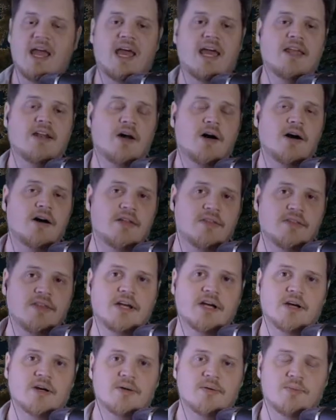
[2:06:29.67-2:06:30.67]
And on
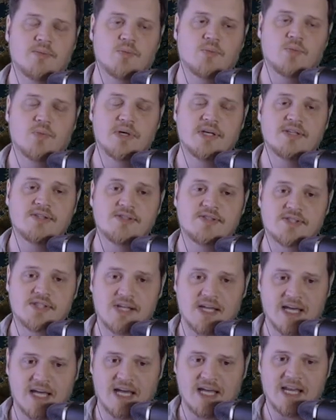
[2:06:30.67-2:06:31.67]
there was
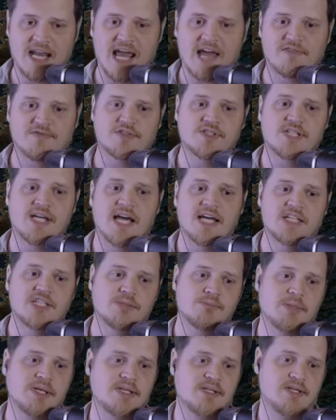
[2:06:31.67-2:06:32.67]
an
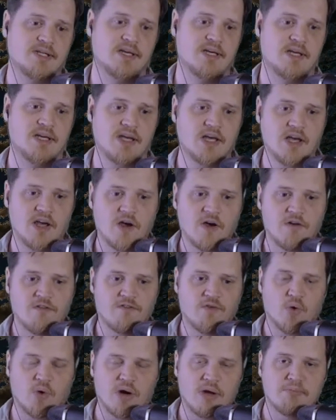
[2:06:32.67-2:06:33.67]
advertisement
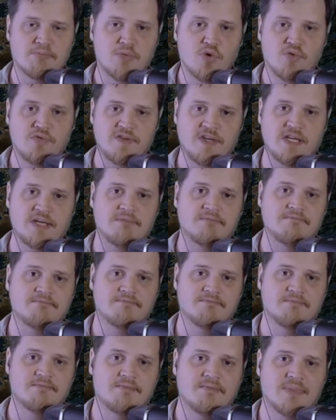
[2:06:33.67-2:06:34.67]
for a movie.
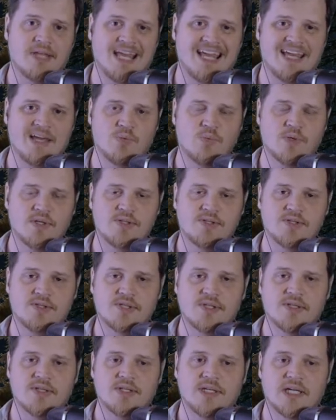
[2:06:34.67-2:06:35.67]
It
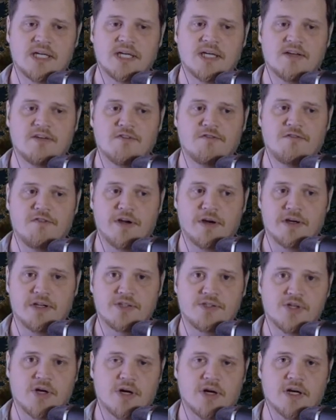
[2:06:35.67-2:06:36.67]
was very
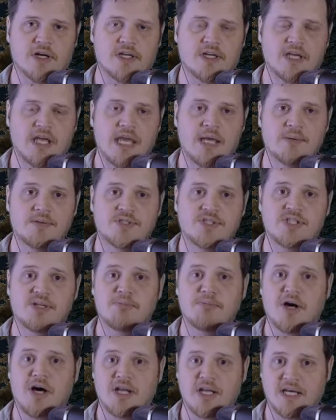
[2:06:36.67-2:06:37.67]
dark, it was
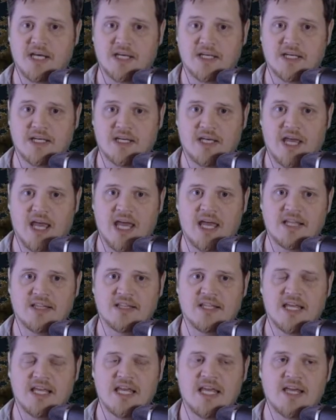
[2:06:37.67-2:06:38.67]
demonic,
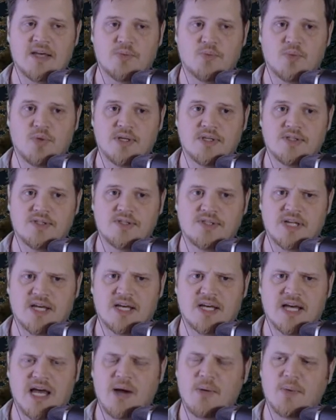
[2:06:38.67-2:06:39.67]
and it was,
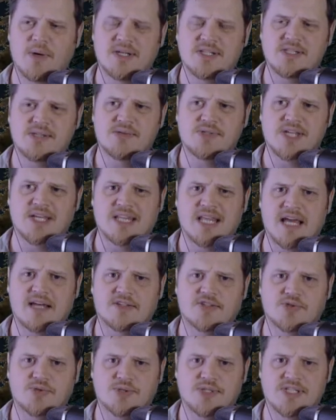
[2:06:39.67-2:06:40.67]
I want to say it was like The
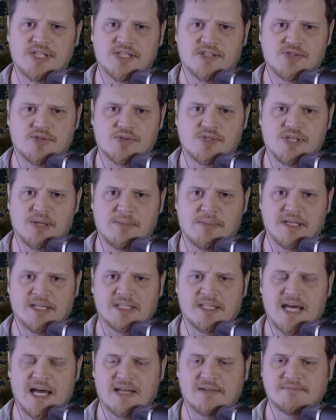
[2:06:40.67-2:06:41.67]
Exorcist or something
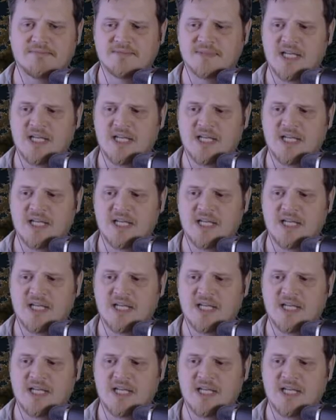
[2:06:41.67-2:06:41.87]
like that.